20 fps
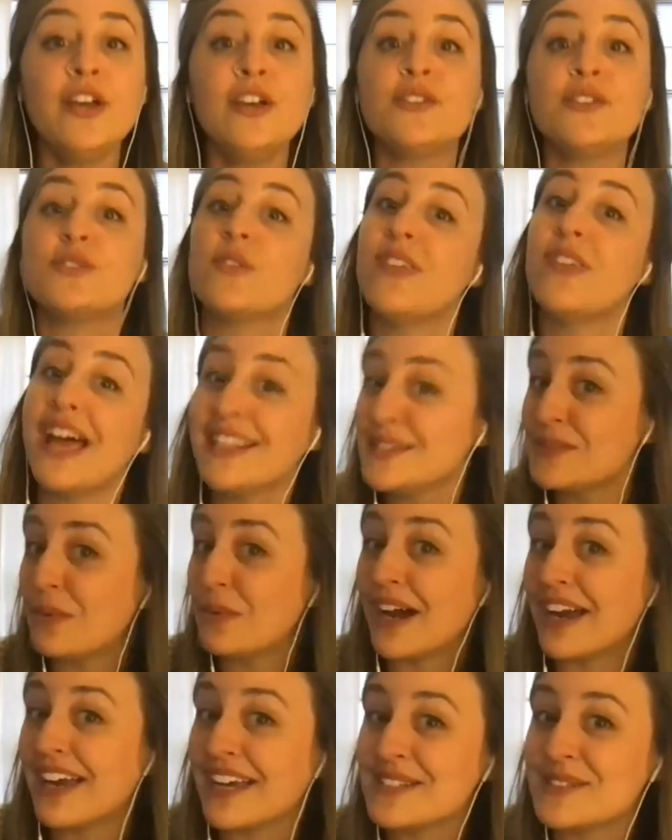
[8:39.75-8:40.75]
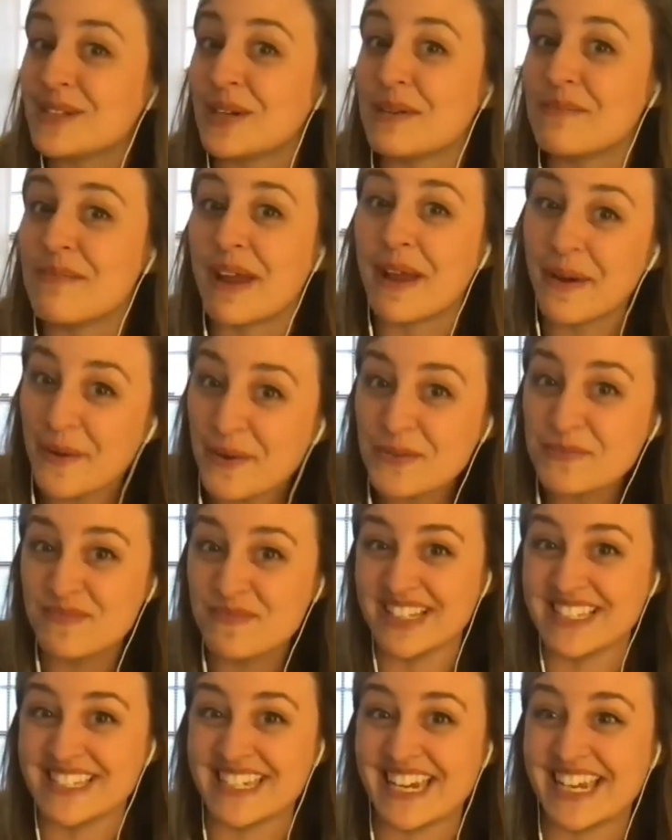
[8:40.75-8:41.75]
So that's why I started my own
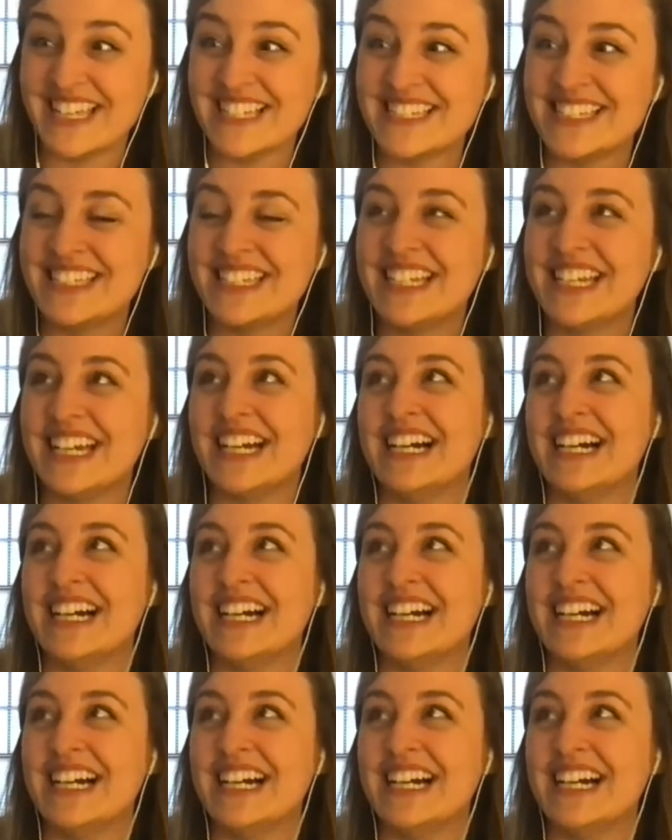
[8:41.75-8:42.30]
business.